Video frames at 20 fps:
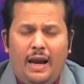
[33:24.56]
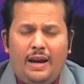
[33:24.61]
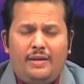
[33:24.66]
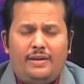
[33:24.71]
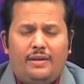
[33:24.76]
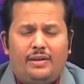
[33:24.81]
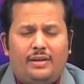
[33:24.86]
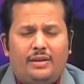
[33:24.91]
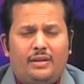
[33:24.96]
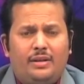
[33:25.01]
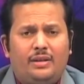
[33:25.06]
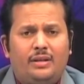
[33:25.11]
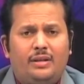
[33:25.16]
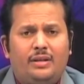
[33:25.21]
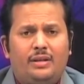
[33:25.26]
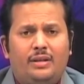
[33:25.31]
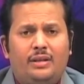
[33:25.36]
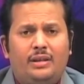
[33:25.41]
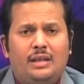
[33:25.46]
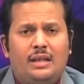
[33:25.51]
and
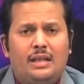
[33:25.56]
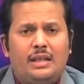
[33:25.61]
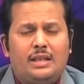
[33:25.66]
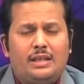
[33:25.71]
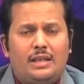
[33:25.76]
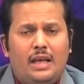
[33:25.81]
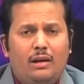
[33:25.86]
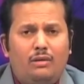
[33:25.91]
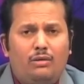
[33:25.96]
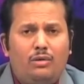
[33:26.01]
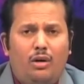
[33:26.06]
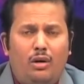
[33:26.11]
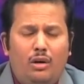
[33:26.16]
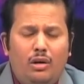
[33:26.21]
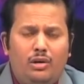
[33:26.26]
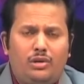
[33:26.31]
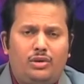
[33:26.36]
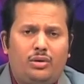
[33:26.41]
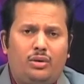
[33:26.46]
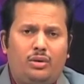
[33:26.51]
Searle will
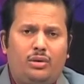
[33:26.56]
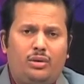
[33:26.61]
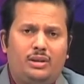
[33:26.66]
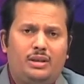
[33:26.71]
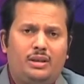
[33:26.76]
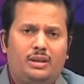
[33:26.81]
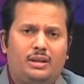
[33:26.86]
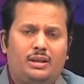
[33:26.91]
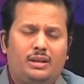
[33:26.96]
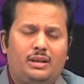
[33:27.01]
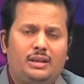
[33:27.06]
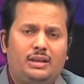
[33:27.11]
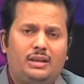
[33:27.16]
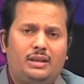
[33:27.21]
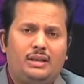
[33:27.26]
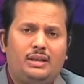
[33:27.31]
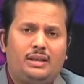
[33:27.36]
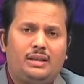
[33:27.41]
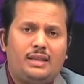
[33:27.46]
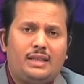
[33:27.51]
also
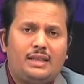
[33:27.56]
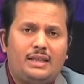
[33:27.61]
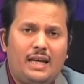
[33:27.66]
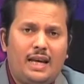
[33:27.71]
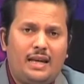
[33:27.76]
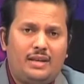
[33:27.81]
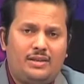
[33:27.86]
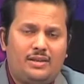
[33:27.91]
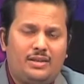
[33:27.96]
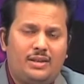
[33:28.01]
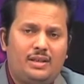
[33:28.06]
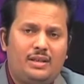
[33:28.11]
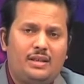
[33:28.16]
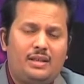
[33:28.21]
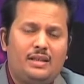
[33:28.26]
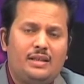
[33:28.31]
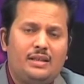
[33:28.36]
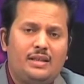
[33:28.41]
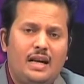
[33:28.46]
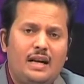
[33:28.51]
suggest
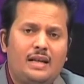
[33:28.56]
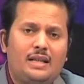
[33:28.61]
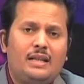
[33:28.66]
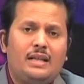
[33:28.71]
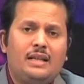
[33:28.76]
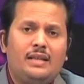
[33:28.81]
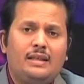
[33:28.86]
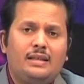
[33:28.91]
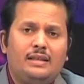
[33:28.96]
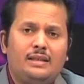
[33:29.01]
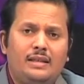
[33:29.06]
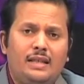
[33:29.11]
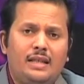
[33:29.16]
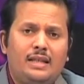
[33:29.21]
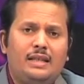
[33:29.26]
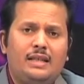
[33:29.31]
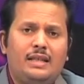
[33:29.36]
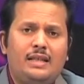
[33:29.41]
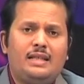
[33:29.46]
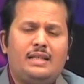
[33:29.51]
that
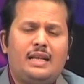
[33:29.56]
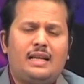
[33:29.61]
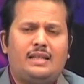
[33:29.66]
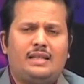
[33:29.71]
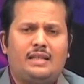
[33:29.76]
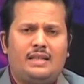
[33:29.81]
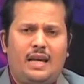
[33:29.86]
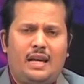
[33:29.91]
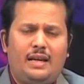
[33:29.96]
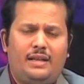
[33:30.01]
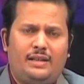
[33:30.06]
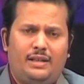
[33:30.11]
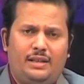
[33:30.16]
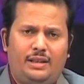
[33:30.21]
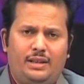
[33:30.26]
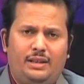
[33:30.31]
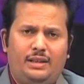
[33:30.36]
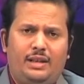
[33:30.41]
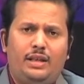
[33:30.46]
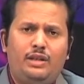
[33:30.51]
this
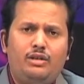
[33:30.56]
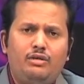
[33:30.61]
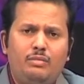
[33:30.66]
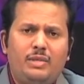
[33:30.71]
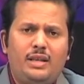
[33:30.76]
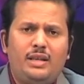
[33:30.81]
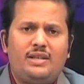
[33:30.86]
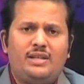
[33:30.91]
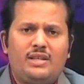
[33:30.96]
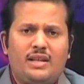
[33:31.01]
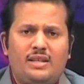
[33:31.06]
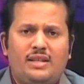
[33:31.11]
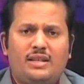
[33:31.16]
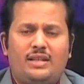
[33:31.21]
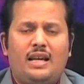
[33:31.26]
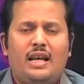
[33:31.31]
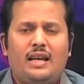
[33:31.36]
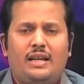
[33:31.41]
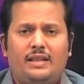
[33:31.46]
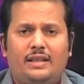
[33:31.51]
intentionality, the human
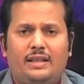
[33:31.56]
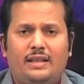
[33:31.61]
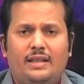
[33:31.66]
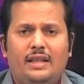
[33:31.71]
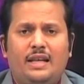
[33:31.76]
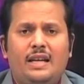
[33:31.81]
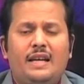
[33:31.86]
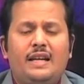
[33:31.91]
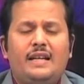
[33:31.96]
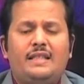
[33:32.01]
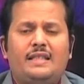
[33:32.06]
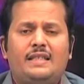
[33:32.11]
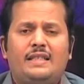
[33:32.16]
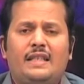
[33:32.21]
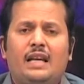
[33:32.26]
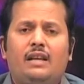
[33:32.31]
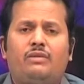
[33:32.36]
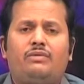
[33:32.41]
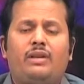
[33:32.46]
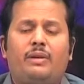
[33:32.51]
intentionality is
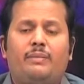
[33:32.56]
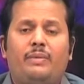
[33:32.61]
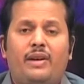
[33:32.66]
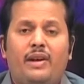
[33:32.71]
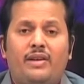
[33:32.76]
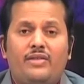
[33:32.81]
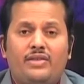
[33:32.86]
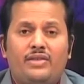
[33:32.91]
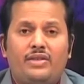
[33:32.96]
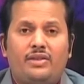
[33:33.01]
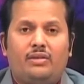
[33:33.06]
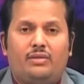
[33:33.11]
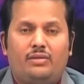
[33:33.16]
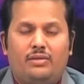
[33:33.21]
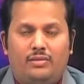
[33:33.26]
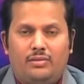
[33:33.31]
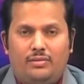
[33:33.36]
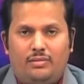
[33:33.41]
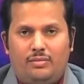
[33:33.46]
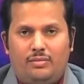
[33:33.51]
self referential,